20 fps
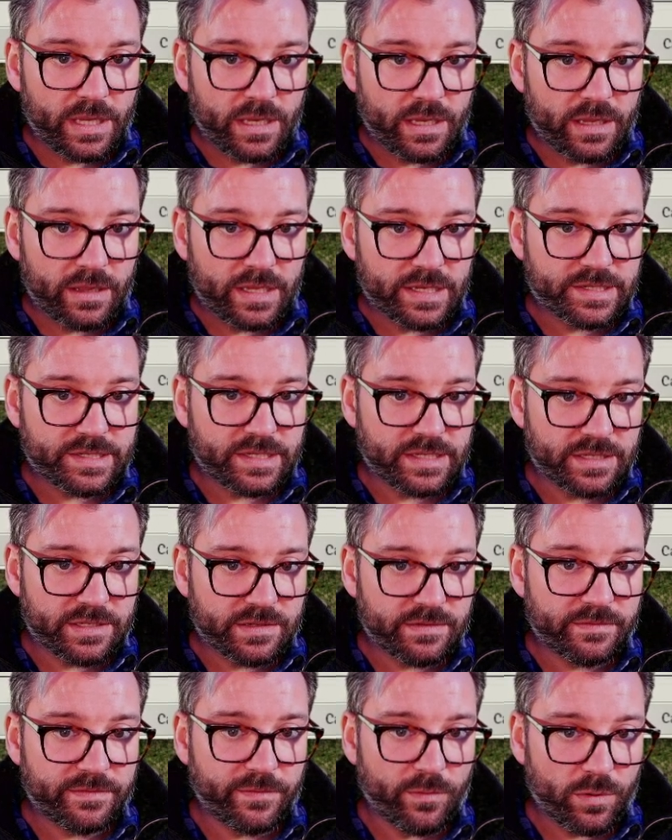This is
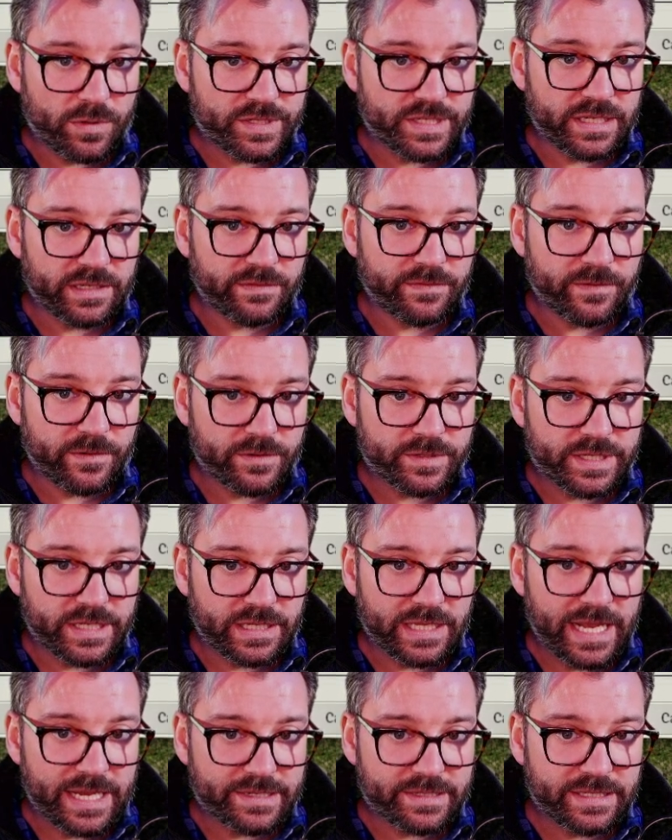forcing first and
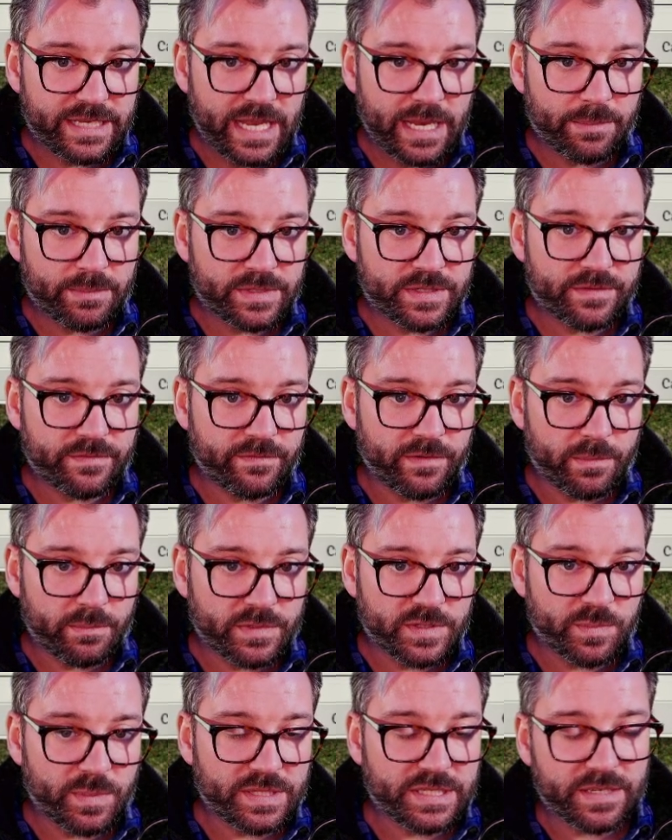last names from
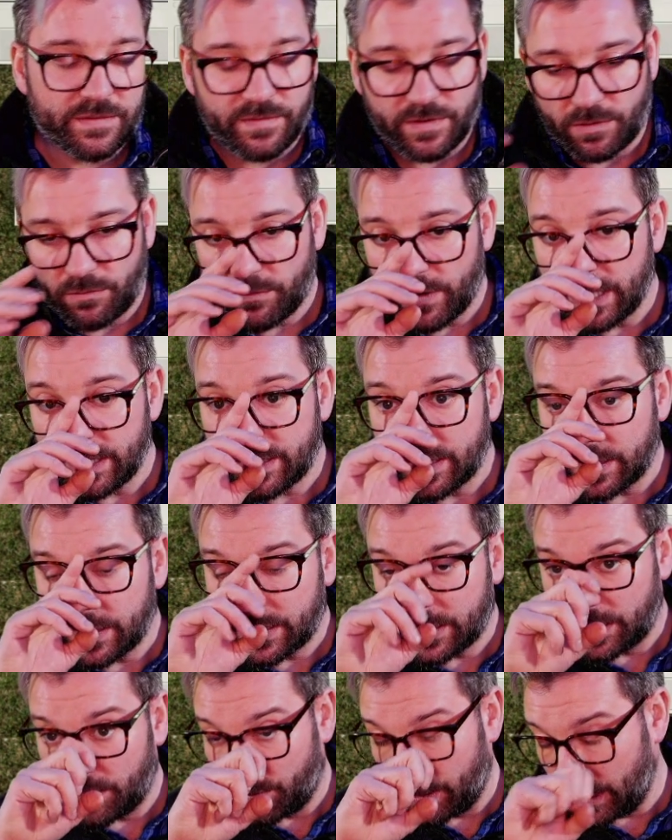specific races
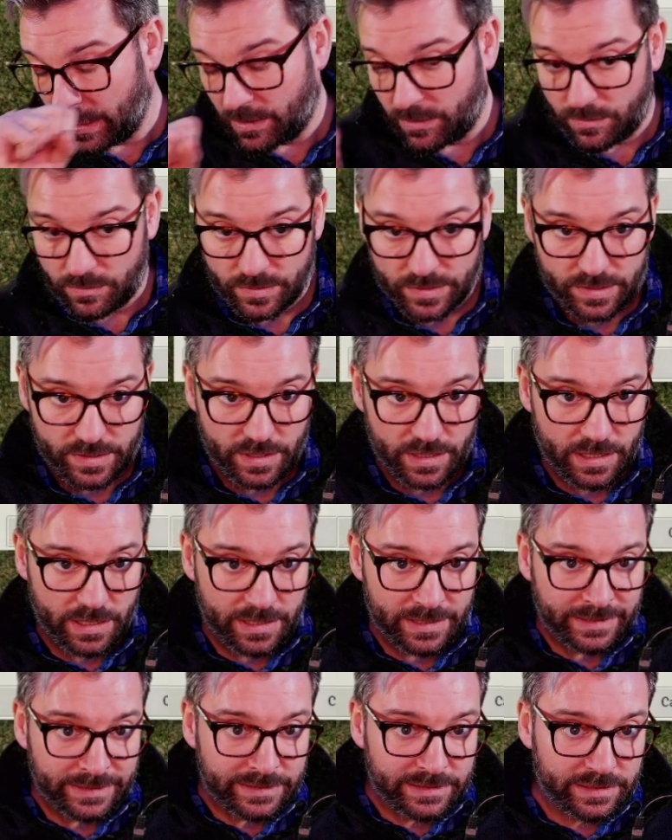to be used.
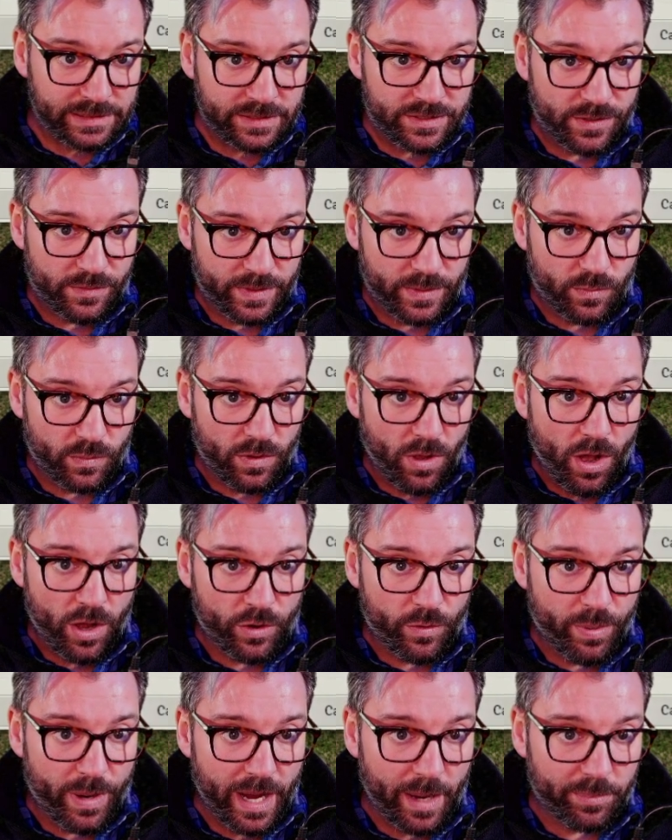So it will
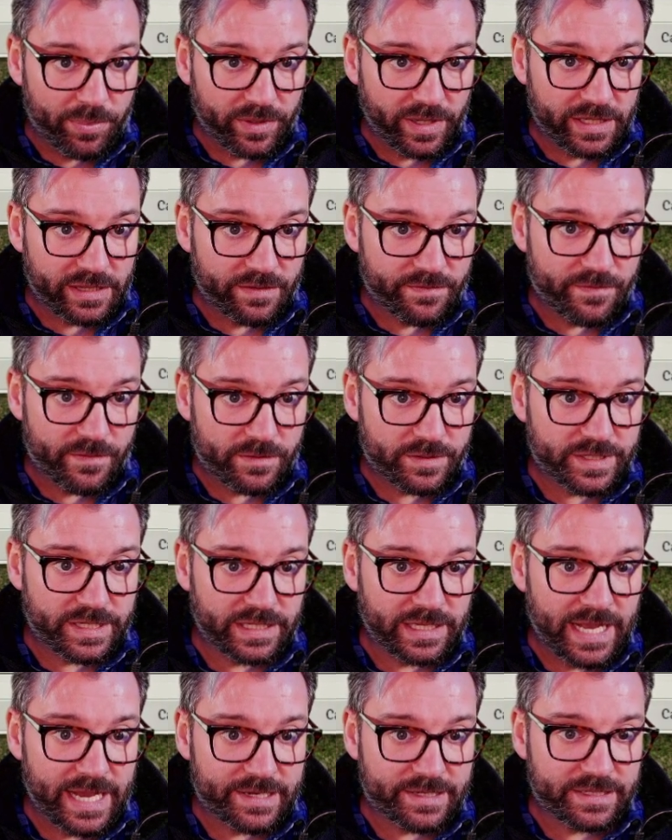auto-populate the first and
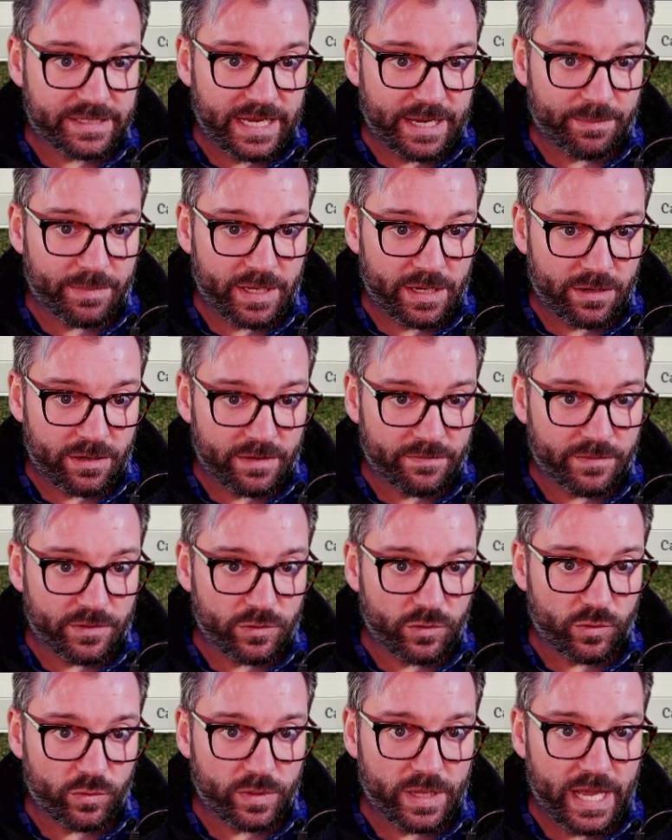last name there if you
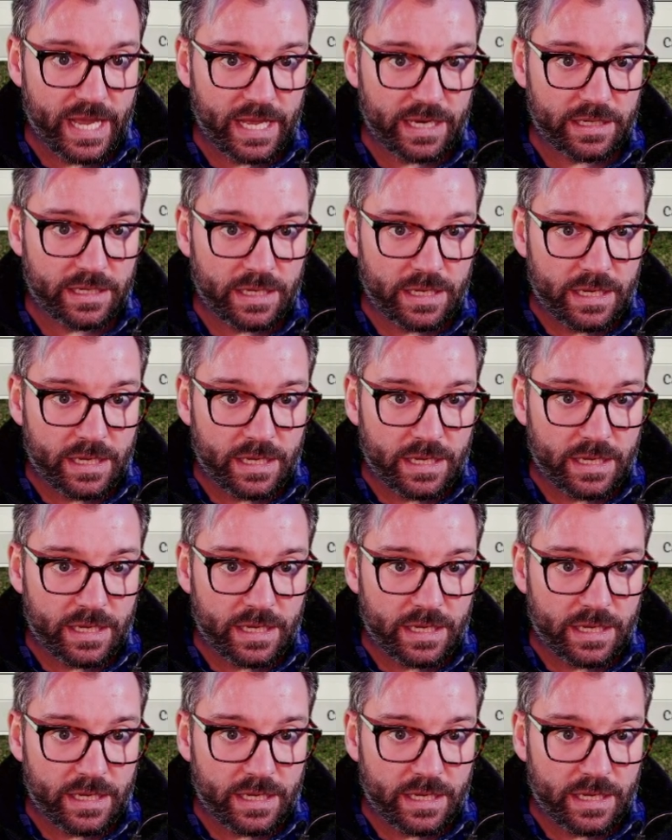do that.